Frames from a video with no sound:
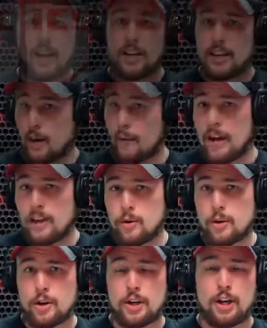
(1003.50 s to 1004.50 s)
Now, I know
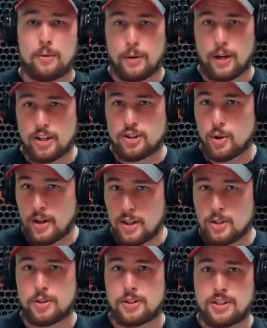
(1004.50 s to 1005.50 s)
you're here because you're
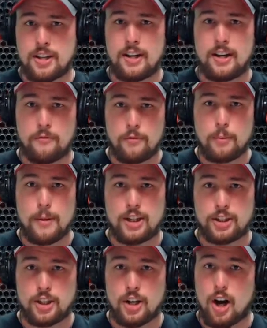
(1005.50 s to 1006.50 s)
interested in
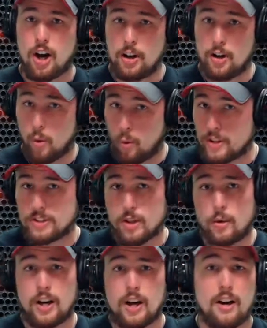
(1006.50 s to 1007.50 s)
information on what's
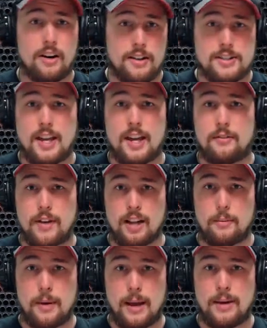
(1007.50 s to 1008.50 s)
going on in the state of
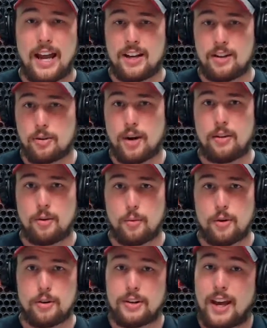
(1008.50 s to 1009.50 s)
Alabama and around the
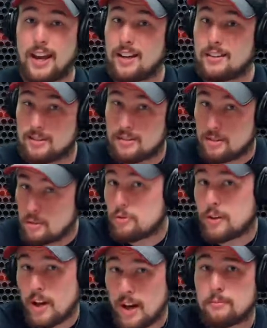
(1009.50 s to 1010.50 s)
world, and
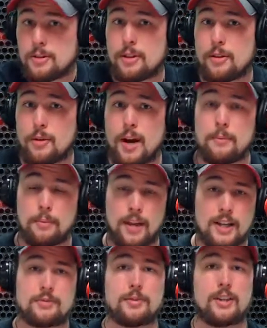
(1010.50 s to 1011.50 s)
you've come to the right
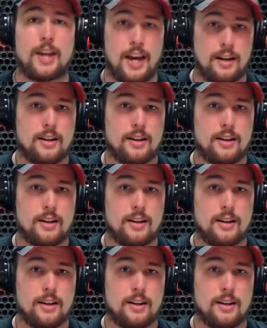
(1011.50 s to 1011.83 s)
place for that